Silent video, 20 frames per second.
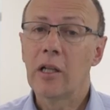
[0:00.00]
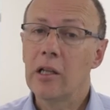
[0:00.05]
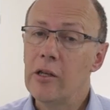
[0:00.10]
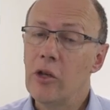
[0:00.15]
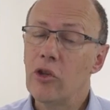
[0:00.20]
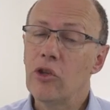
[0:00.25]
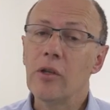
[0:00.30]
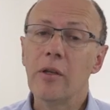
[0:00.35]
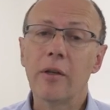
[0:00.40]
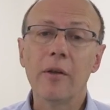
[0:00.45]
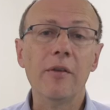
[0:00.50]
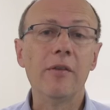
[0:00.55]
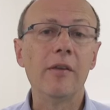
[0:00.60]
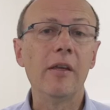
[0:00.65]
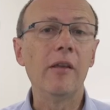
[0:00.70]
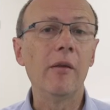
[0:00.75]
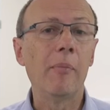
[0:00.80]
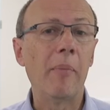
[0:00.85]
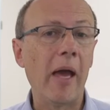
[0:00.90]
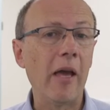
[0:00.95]
clinician can
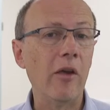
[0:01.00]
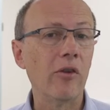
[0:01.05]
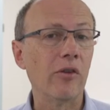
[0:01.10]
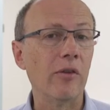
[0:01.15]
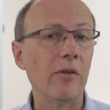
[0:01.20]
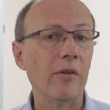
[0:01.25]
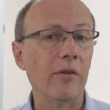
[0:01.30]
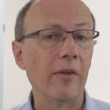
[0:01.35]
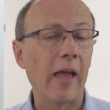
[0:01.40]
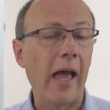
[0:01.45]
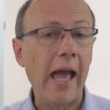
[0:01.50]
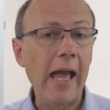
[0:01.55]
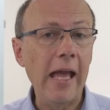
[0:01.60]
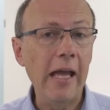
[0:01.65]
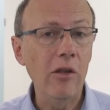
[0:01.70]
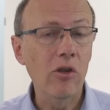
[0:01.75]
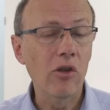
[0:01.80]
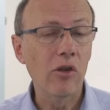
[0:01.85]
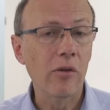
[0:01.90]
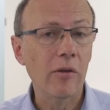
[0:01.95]
see the patient's
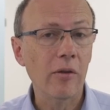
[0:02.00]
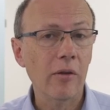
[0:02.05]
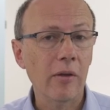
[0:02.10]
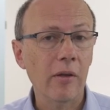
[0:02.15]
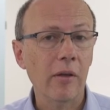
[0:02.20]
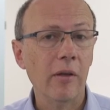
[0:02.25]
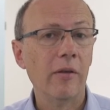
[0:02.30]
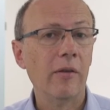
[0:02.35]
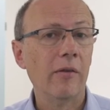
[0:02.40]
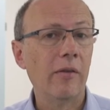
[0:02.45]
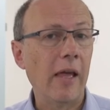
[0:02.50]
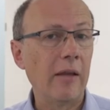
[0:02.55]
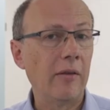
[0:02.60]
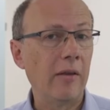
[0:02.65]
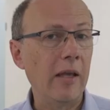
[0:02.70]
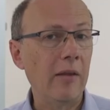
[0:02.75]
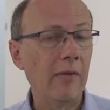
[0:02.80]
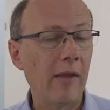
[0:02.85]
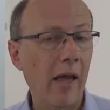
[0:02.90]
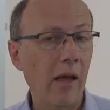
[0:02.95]
age, their
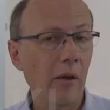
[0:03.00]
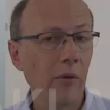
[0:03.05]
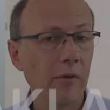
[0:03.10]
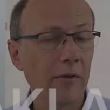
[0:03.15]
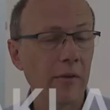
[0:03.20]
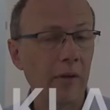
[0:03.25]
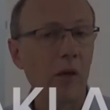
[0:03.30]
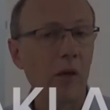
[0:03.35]
details,